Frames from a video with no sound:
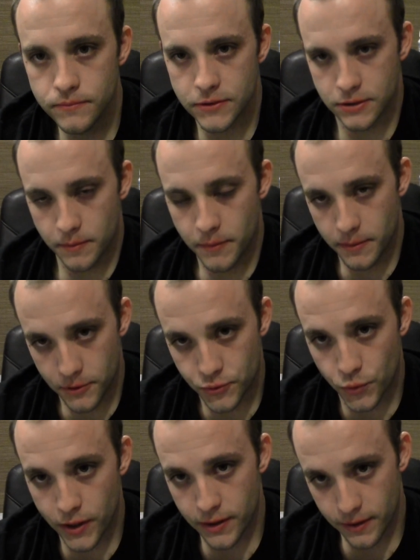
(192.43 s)
is somebody
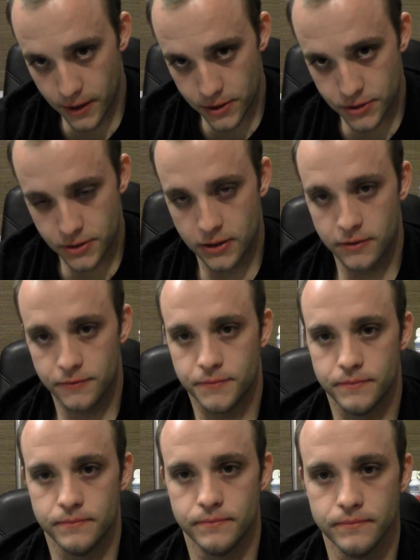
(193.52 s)
between the ages of
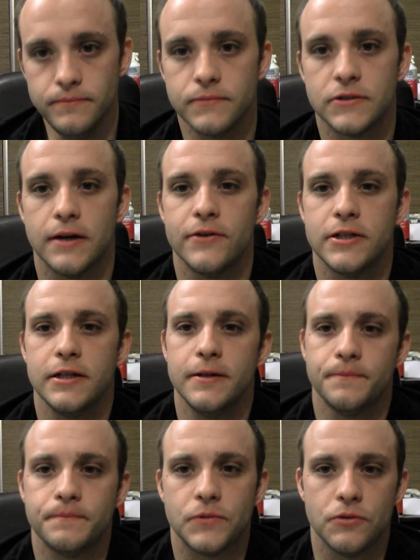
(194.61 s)

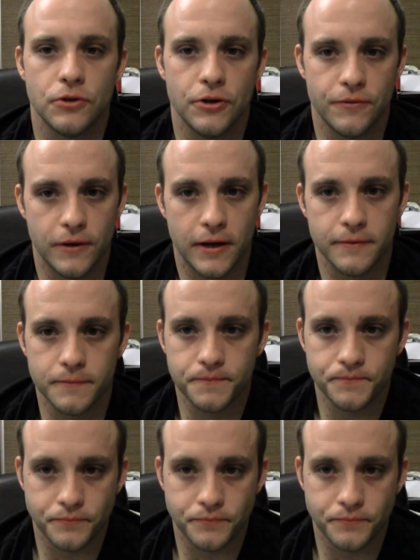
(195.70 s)
17 through 35.